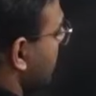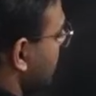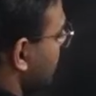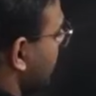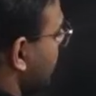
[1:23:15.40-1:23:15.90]

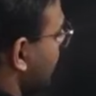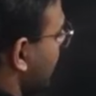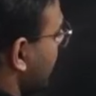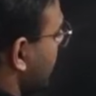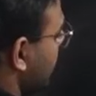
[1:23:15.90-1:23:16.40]
This will be
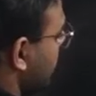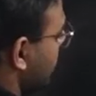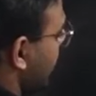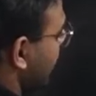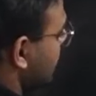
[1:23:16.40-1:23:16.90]
1
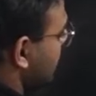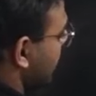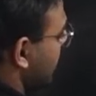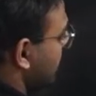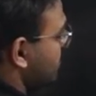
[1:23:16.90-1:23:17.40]
by
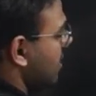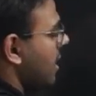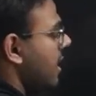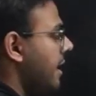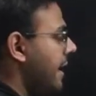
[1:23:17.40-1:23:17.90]
3,
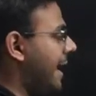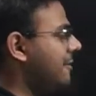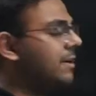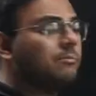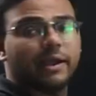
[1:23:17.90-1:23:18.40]

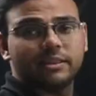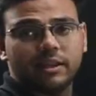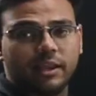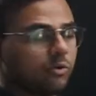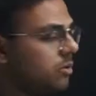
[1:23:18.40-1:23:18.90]
and 1 by
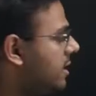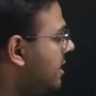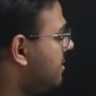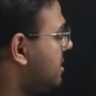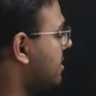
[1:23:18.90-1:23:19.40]
3 into
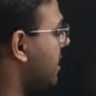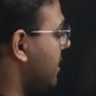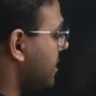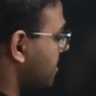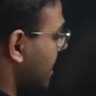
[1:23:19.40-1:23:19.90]
100, which is
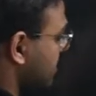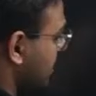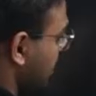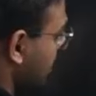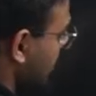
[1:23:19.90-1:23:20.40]
100 by
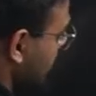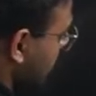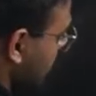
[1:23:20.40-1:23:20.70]
3.